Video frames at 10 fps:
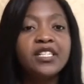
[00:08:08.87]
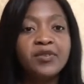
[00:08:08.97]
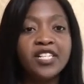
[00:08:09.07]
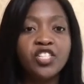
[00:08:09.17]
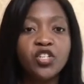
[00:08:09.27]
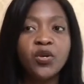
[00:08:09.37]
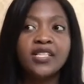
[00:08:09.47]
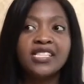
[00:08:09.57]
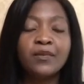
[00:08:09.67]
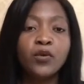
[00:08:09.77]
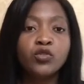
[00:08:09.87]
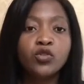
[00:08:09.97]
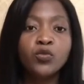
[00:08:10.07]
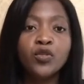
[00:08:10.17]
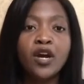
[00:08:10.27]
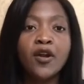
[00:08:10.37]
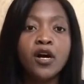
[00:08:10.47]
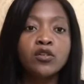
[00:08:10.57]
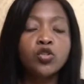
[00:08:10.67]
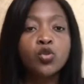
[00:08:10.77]
ratio, it's supposed to be
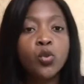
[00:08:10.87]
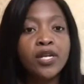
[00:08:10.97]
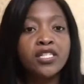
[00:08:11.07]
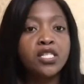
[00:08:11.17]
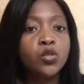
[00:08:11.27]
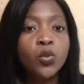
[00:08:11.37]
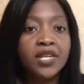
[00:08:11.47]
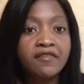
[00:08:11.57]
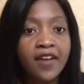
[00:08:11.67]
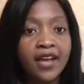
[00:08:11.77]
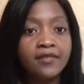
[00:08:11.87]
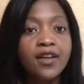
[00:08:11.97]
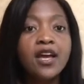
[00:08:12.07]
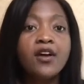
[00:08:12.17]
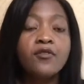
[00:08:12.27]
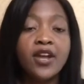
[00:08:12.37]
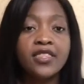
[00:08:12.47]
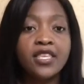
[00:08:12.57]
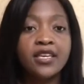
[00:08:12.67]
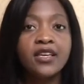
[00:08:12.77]
around 20-25
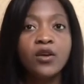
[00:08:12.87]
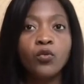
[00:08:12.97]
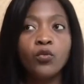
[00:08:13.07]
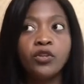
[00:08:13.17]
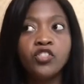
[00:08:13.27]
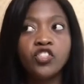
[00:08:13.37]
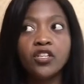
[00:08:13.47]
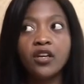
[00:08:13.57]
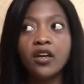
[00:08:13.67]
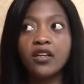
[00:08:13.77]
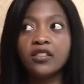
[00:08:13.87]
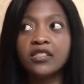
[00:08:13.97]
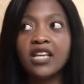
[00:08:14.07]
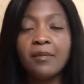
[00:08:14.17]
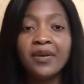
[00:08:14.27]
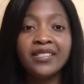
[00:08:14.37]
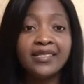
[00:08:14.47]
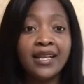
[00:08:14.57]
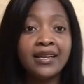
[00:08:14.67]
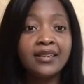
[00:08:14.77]
right there, which is
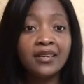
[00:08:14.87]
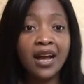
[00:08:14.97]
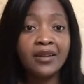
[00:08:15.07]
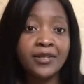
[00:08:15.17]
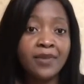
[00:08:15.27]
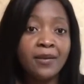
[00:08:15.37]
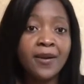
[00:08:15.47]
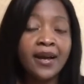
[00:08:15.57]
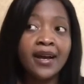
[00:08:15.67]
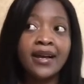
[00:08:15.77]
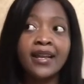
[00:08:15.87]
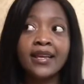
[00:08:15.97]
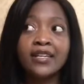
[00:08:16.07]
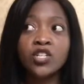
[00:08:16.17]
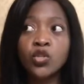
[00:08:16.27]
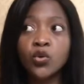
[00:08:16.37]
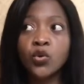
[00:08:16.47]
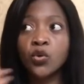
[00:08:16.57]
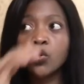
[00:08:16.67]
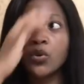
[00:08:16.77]
companies like Alibaba, like
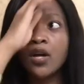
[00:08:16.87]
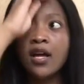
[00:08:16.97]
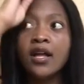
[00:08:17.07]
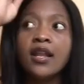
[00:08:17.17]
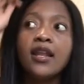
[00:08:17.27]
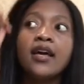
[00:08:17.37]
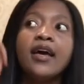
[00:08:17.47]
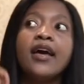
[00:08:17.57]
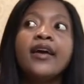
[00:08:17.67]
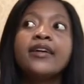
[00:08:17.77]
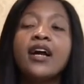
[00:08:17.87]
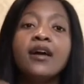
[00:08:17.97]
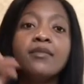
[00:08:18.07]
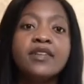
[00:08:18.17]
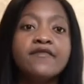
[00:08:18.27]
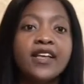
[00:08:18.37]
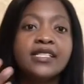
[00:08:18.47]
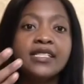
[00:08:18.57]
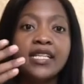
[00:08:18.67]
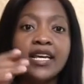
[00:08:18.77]
Google, like
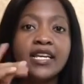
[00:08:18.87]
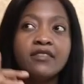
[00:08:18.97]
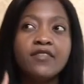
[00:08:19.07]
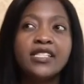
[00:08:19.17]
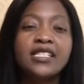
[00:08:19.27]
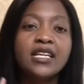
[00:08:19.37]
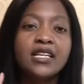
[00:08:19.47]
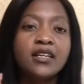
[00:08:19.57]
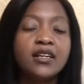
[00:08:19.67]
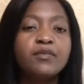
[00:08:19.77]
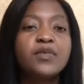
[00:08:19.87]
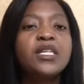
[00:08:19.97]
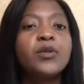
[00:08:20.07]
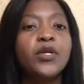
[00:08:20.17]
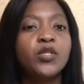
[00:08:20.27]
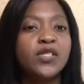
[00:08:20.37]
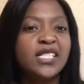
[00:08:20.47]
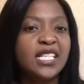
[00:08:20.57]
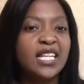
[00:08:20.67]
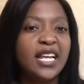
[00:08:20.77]
Investec PE ratio is
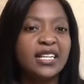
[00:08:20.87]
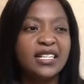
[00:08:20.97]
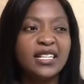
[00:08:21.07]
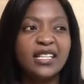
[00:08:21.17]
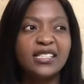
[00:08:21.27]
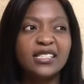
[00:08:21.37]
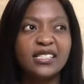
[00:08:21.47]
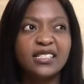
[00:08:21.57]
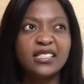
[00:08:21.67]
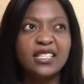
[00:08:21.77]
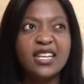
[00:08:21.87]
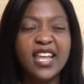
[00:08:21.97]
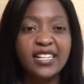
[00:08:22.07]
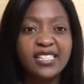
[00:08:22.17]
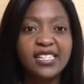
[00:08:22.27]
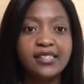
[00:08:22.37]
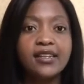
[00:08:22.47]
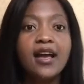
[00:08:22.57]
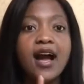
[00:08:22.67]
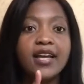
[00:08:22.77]
still like, it's 19,
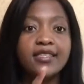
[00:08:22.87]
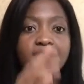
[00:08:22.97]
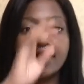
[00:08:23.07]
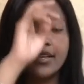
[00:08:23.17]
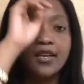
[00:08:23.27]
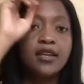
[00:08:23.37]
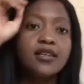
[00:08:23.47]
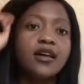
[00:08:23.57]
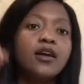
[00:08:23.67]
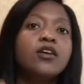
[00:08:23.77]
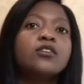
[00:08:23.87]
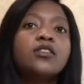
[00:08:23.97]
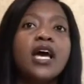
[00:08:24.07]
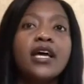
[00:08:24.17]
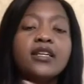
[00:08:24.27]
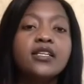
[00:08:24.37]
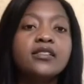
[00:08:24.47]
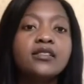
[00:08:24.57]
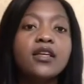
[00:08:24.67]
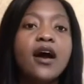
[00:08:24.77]
I think. Yeah, that
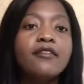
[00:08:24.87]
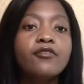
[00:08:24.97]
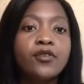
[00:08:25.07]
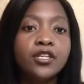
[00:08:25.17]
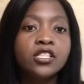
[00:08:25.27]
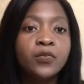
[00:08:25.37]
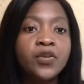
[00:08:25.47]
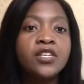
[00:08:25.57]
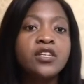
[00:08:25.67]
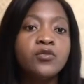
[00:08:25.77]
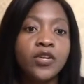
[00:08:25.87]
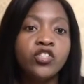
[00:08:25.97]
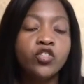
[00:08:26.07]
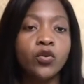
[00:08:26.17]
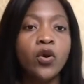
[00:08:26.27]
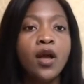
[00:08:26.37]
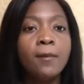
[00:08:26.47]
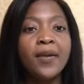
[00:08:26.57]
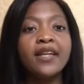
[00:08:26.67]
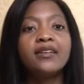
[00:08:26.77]
is the average PE ratio.
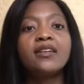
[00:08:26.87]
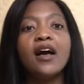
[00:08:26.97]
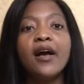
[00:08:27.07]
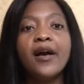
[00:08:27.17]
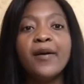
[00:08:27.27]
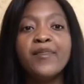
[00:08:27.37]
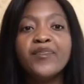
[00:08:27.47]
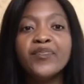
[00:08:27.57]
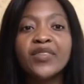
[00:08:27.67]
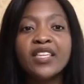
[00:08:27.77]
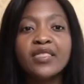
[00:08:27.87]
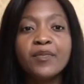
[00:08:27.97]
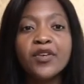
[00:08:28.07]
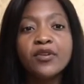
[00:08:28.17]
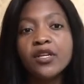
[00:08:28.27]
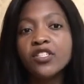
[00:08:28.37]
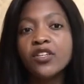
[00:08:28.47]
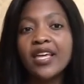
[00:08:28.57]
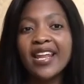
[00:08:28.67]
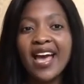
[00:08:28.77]
But the PE ratio
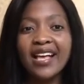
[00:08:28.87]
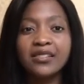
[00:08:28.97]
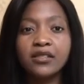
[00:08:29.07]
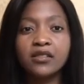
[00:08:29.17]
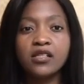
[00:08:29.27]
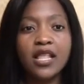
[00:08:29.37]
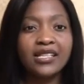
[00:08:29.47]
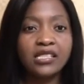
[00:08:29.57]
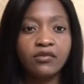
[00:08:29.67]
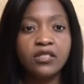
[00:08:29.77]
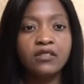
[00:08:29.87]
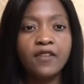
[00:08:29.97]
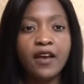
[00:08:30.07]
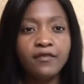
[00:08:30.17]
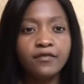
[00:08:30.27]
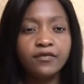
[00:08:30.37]
that has like 75,